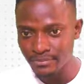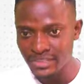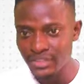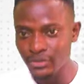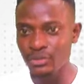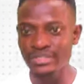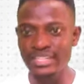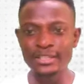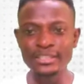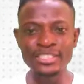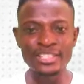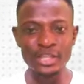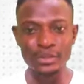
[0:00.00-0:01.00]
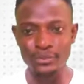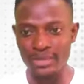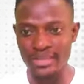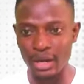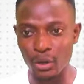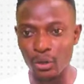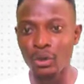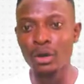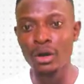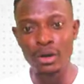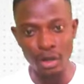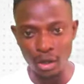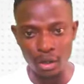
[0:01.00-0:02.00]
So saying senior brother
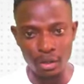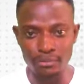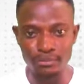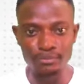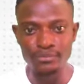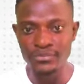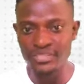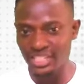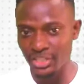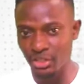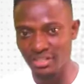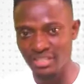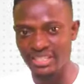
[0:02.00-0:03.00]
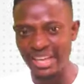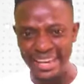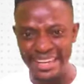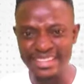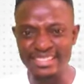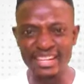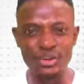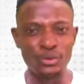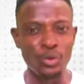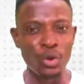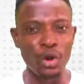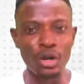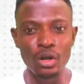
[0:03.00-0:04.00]
or senior sister is a
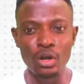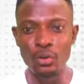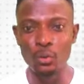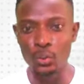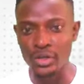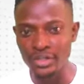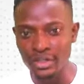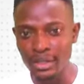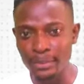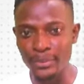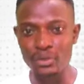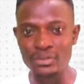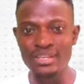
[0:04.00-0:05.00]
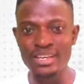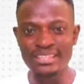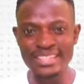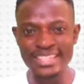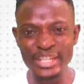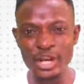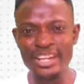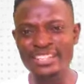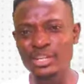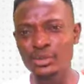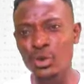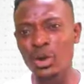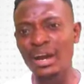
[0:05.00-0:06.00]
wrong word because senior is
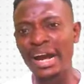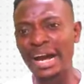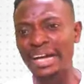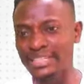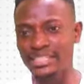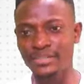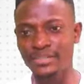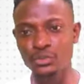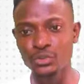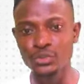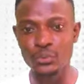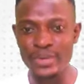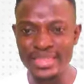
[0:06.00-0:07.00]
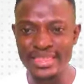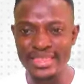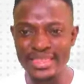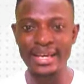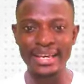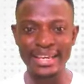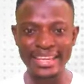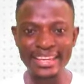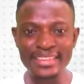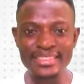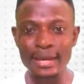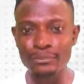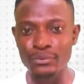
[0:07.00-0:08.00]
a wrong adjective to use with
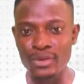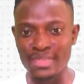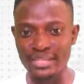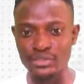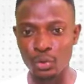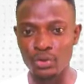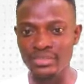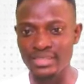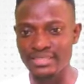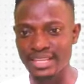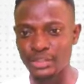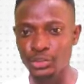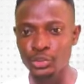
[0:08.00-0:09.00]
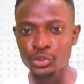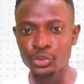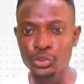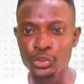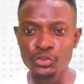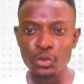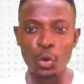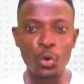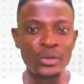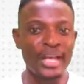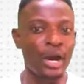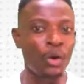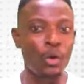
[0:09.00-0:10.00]
either brothers or sisters. You should use
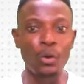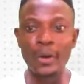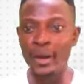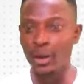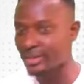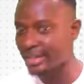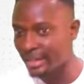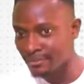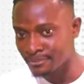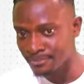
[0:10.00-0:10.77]
older or elder.